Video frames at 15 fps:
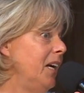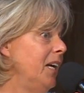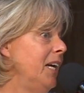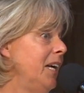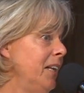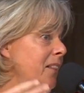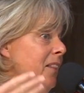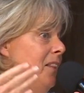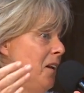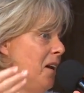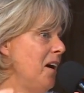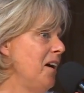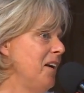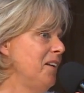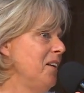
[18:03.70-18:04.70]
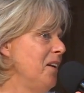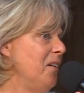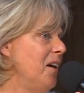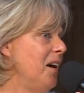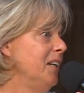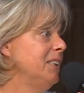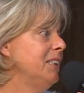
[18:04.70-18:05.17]
in the light now.
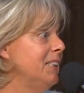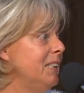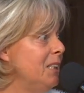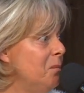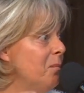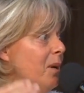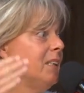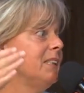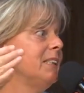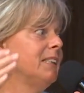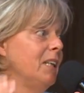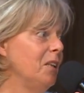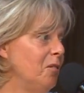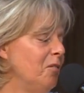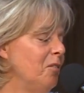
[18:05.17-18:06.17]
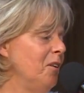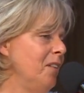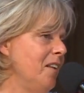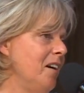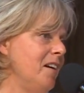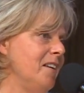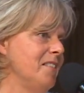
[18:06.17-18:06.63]
I see myself on
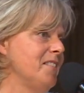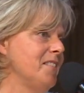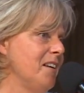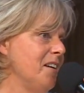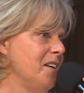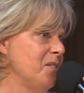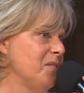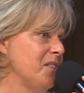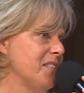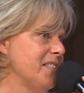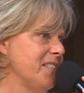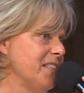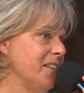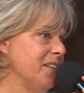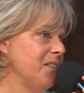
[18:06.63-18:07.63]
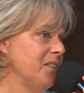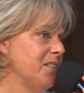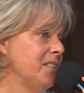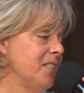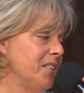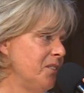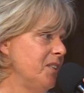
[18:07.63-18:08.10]
the other side of this thing.
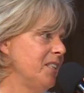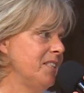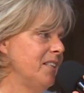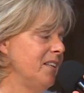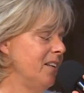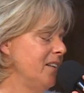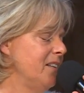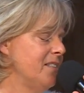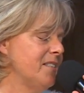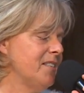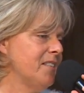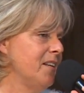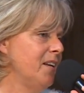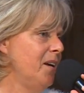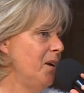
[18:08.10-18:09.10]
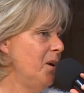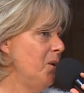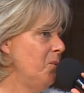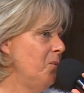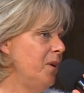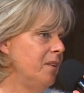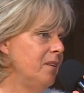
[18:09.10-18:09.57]
Seriously, it's
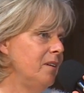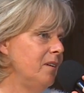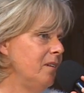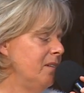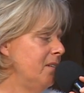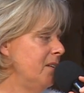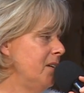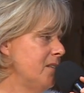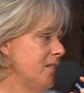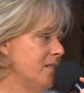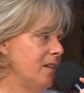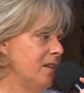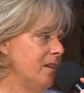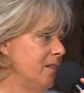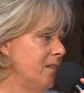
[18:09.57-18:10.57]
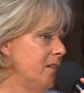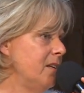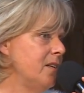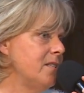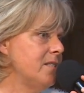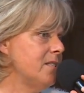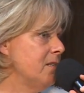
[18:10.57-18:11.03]
whether they say
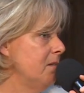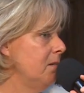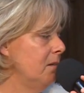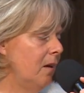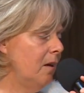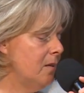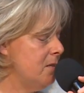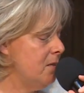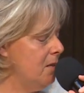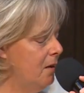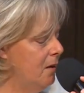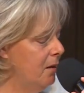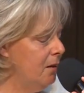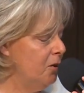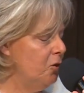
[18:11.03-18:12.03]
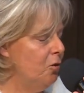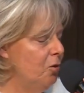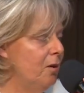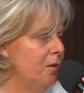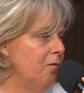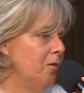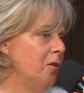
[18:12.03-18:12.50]
there's still cancer lying in your
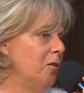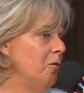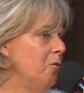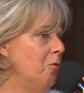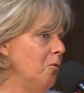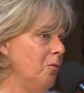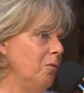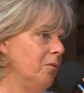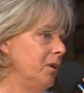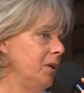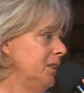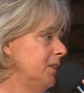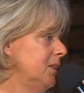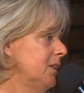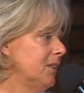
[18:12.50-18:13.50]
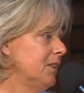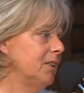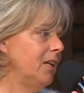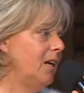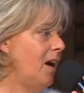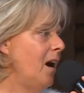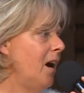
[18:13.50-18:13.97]
liver, or it's
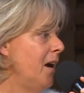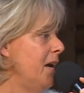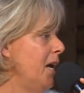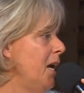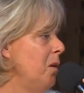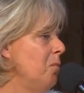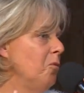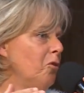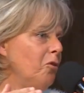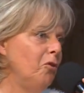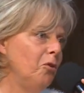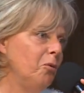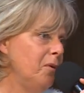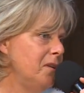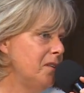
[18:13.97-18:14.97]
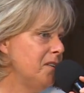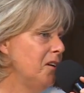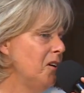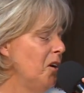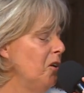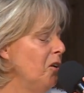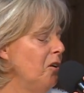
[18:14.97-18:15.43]
I am through it.
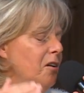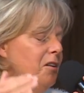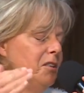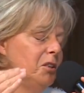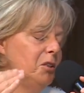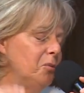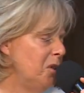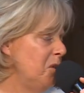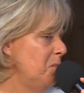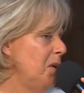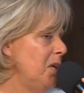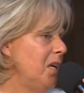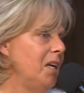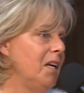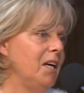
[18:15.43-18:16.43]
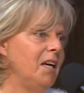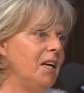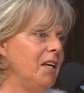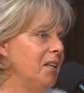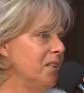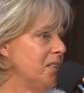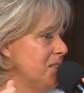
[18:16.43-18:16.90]
God is with me,
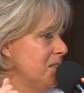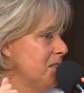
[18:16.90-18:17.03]
and